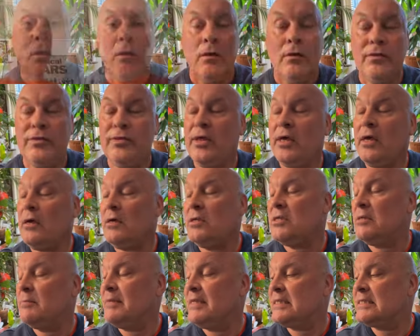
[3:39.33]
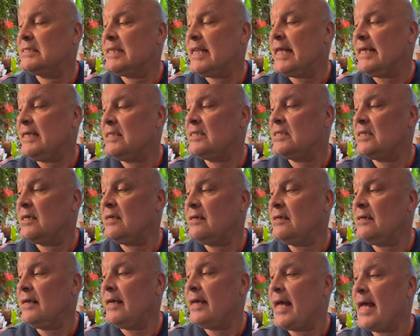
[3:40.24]
30 minutes
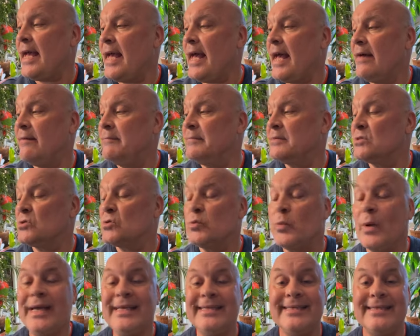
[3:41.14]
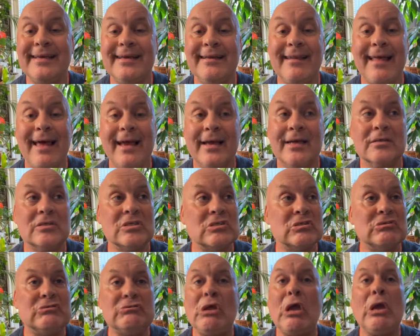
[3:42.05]
later, I am sweating like a
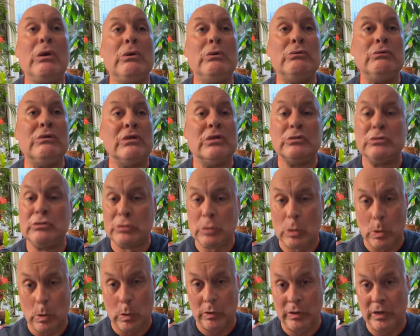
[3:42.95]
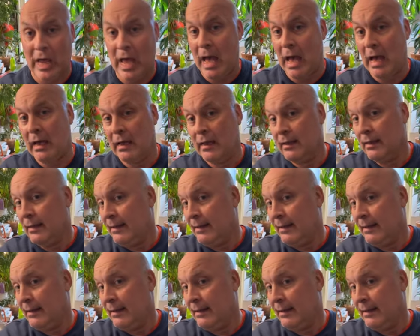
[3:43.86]
stone in a sauna.